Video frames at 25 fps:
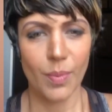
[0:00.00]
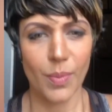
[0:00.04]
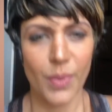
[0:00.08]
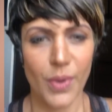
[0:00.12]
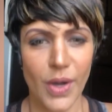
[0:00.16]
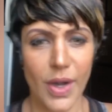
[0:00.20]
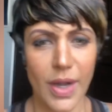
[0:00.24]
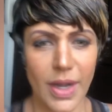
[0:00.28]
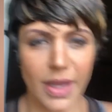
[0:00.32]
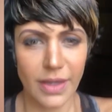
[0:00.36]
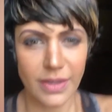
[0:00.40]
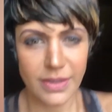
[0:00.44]

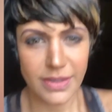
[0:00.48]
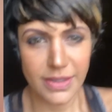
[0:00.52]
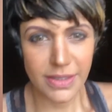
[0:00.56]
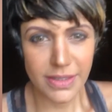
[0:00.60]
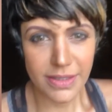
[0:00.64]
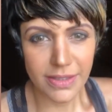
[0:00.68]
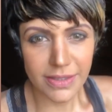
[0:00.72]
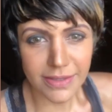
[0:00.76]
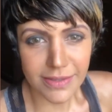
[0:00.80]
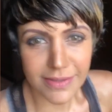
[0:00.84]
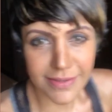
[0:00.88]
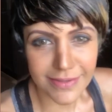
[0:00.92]

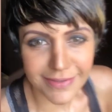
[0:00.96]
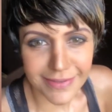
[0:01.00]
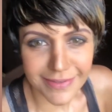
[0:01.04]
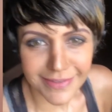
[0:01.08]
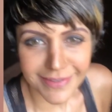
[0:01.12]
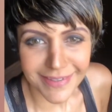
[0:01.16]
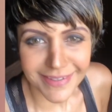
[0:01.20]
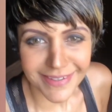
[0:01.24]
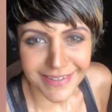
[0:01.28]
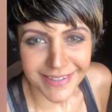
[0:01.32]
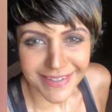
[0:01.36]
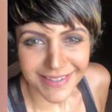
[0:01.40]
product
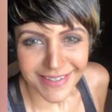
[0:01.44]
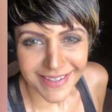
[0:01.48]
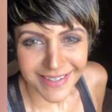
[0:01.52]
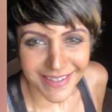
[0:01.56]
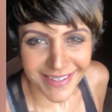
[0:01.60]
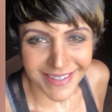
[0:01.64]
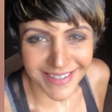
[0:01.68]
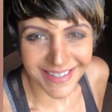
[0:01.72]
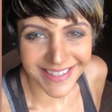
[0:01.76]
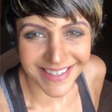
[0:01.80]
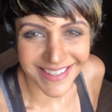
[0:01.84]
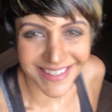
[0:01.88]

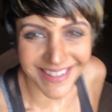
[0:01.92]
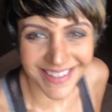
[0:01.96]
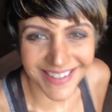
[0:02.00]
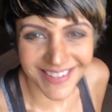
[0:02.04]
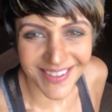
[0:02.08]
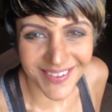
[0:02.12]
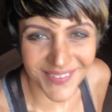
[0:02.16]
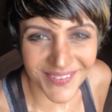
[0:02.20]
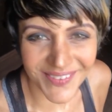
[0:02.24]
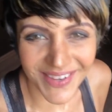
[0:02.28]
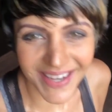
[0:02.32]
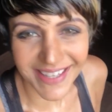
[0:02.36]

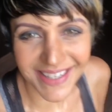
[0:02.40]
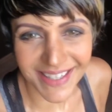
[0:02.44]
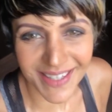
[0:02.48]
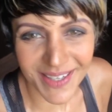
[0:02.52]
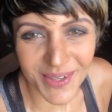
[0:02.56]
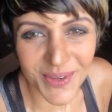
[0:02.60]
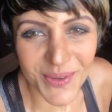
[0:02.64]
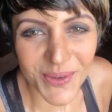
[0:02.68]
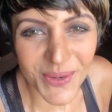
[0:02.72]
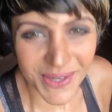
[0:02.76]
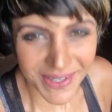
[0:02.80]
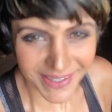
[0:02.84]
the final
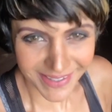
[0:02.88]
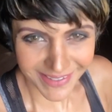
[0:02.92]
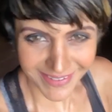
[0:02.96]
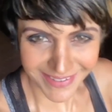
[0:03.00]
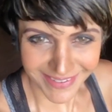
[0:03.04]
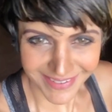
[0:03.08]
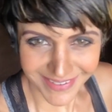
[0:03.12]
look